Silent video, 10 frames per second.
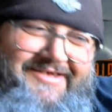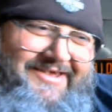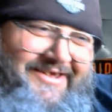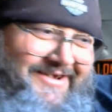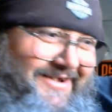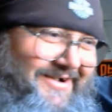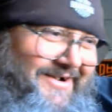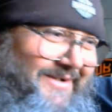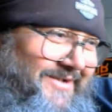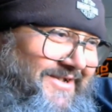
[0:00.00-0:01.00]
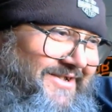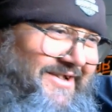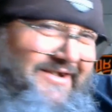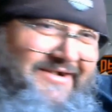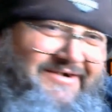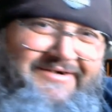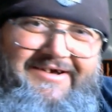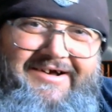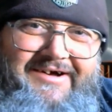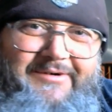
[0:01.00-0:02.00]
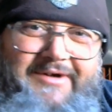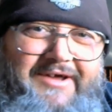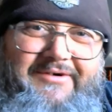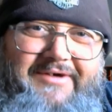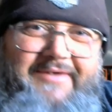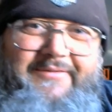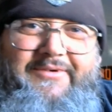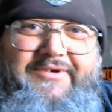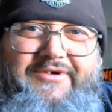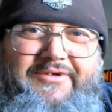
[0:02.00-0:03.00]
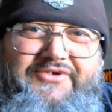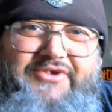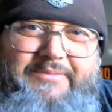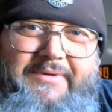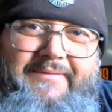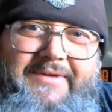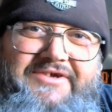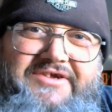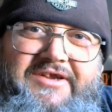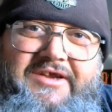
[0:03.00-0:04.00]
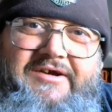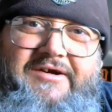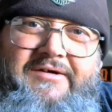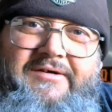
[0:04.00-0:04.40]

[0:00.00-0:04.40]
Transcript: You know, just like, oh no, I don't have no adult supervision here.